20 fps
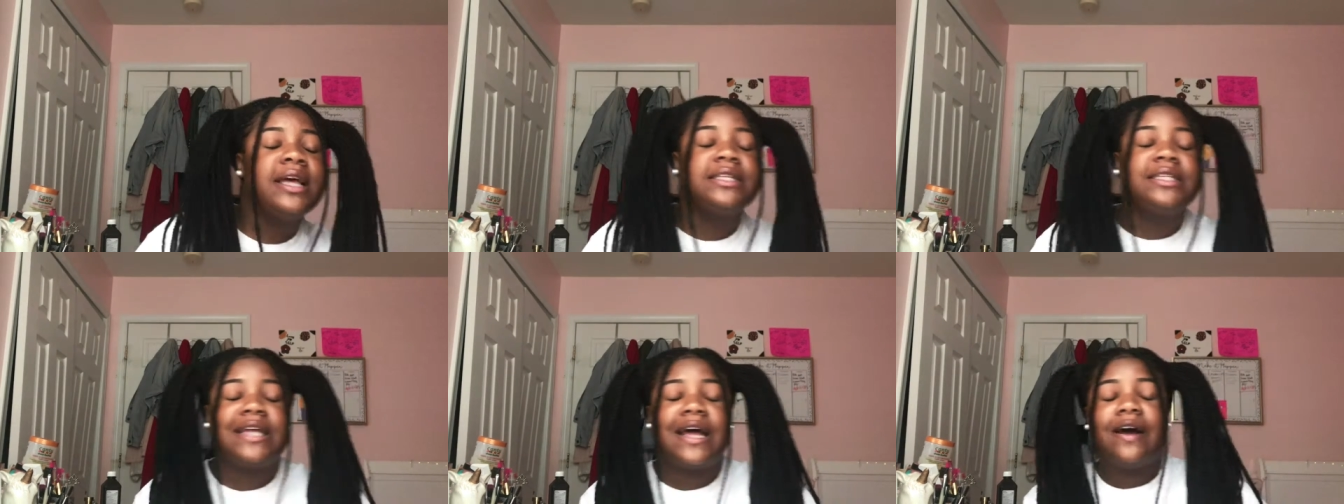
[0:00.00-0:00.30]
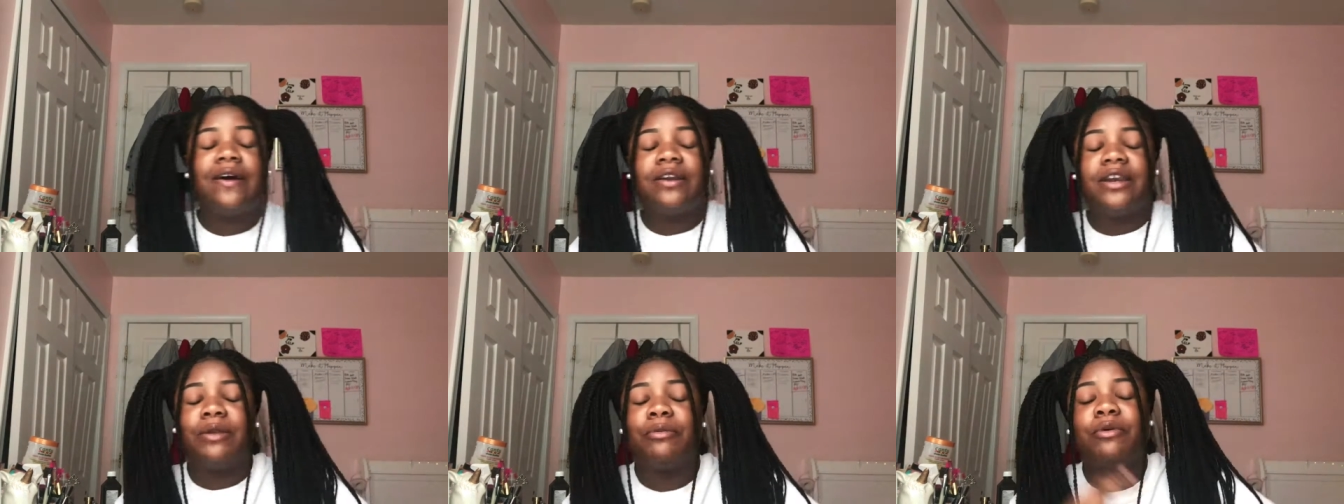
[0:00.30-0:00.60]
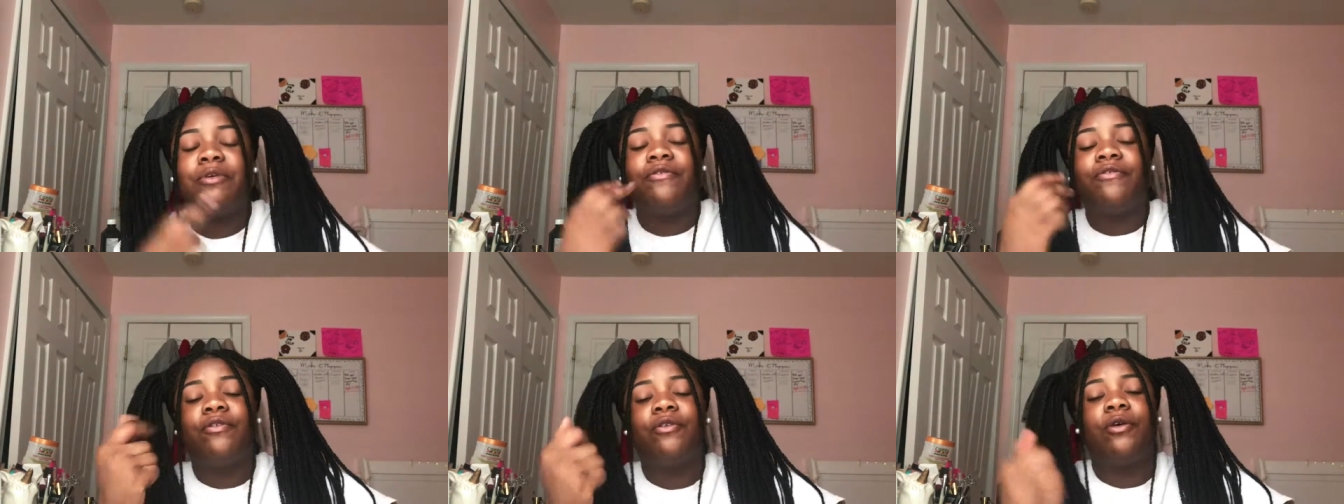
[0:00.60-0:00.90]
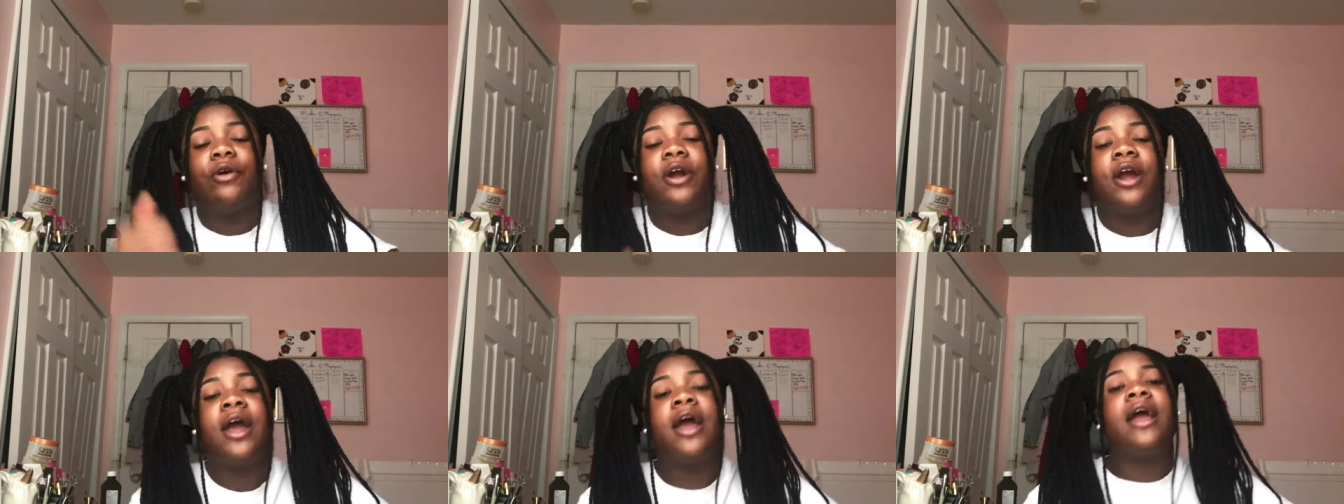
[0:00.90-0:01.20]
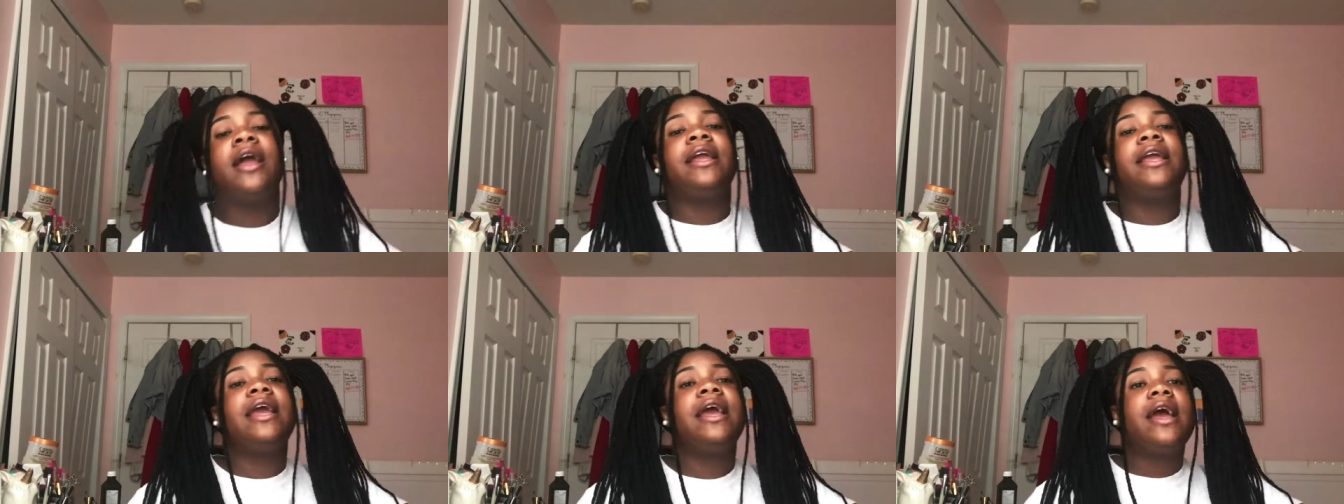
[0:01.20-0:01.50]
style number 4.
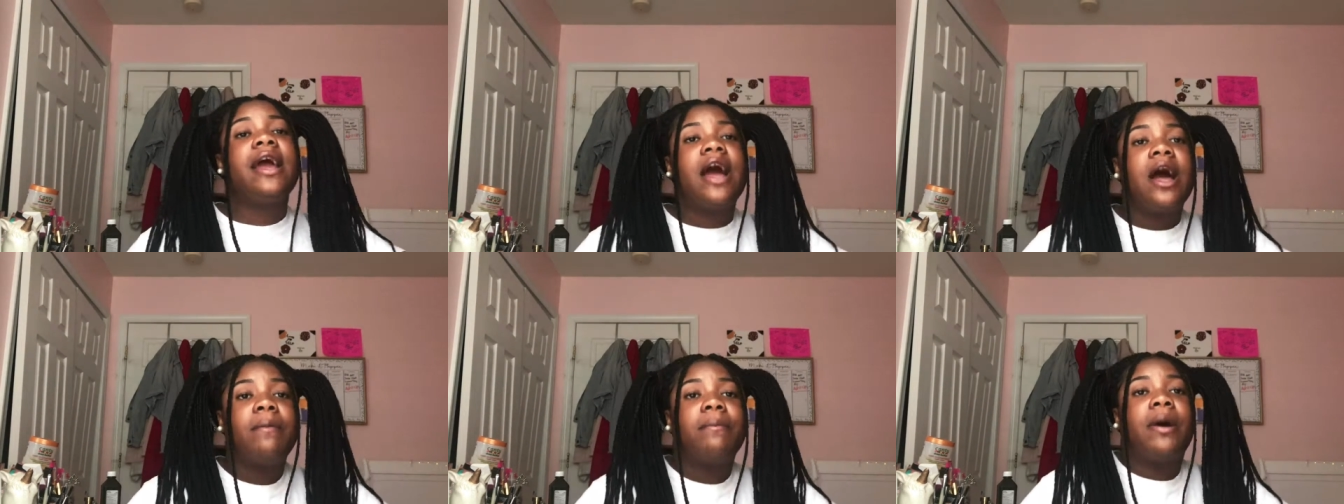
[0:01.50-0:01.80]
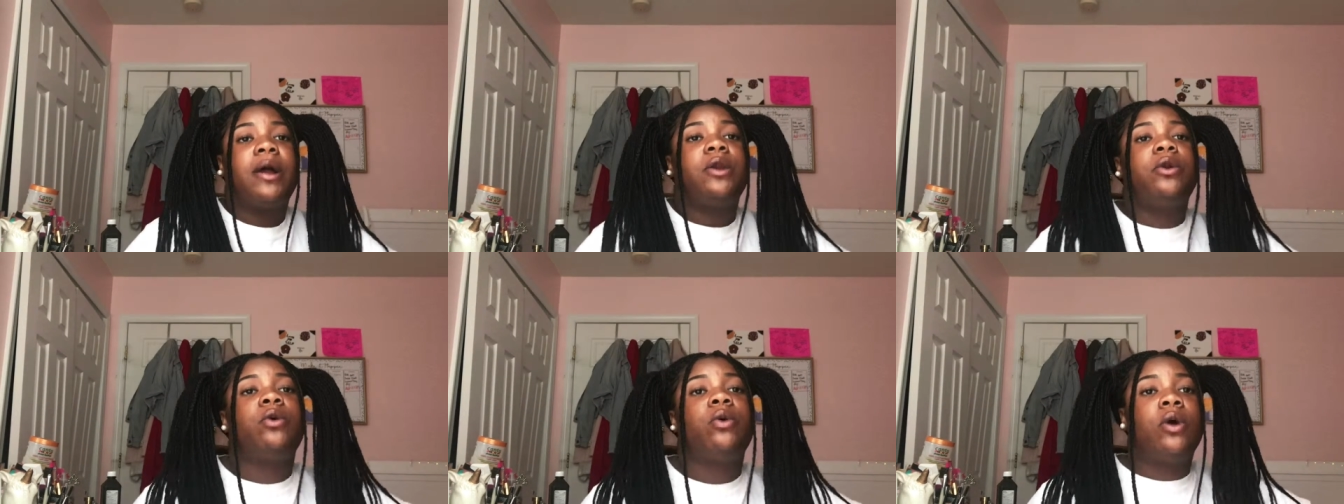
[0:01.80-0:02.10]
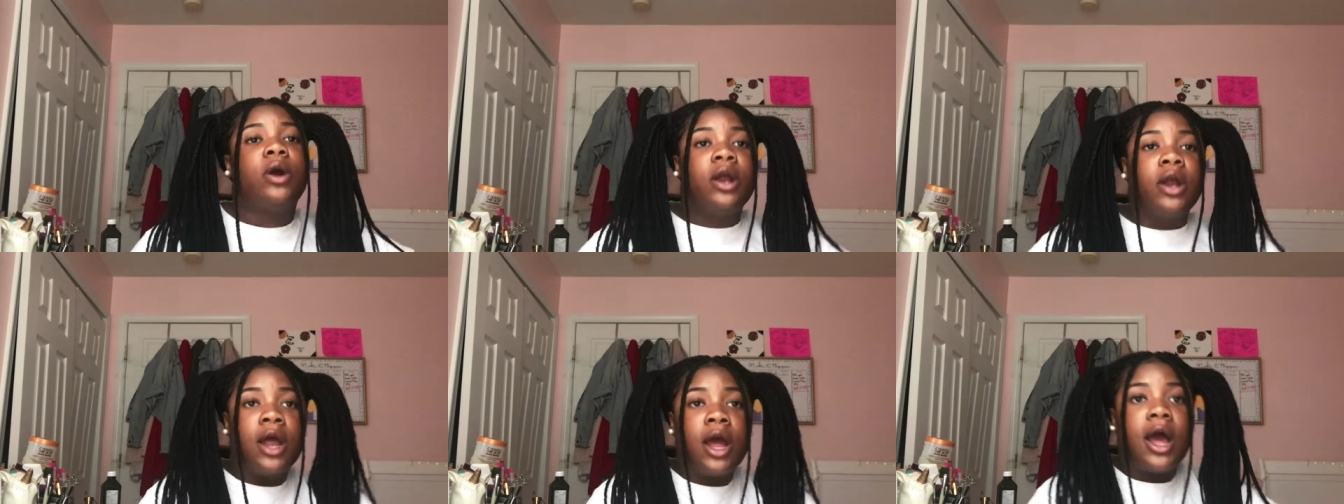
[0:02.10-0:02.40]
Get out my door.